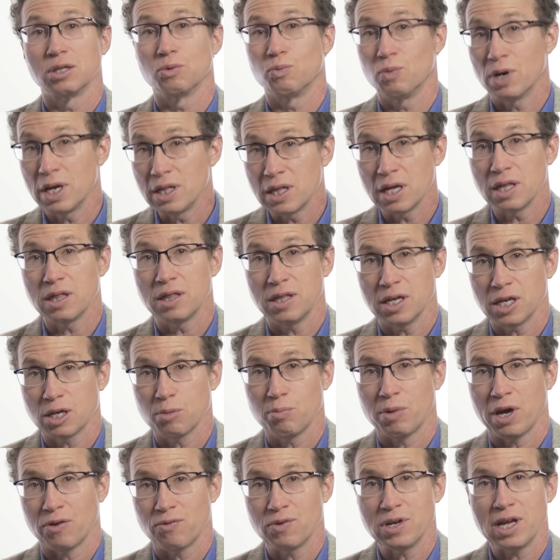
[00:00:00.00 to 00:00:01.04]
the way they think
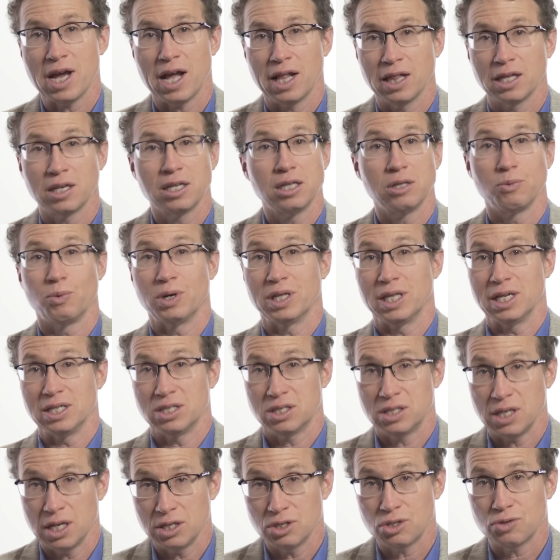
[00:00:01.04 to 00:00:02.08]
about reality, the way they
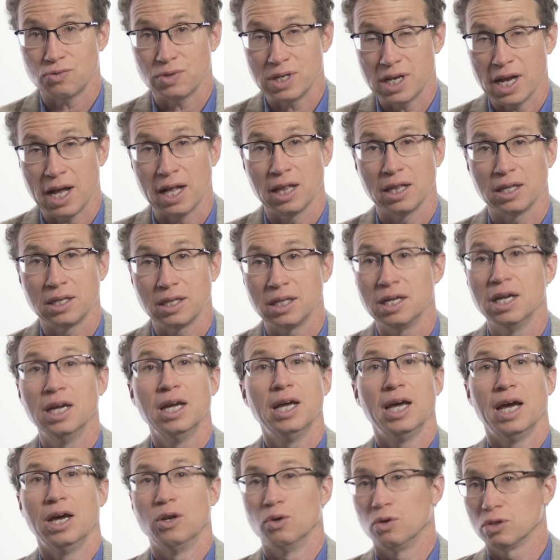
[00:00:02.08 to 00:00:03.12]
sense reality,
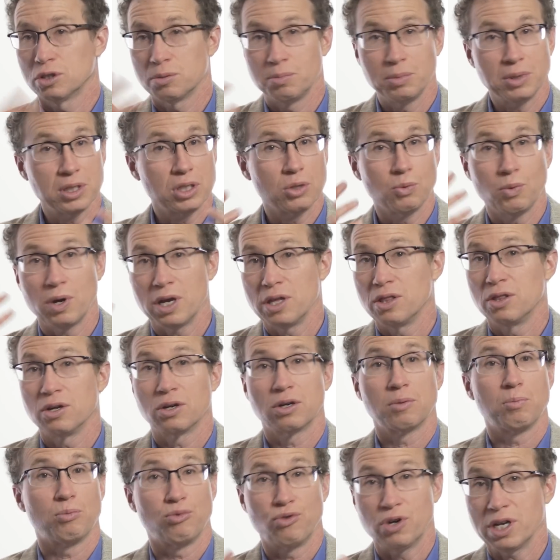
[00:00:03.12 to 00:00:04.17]
and ultimately the way
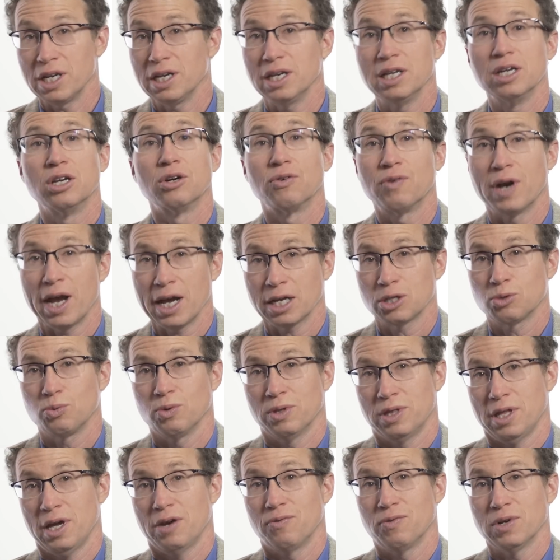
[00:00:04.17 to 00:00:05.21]
their brain interacts
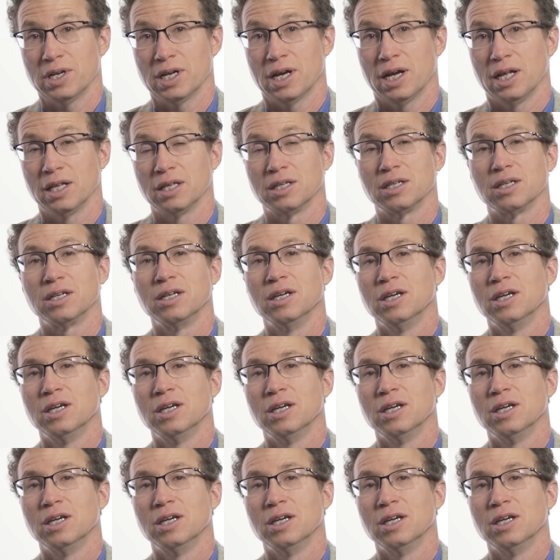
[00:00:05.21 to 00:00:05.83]
with that reality.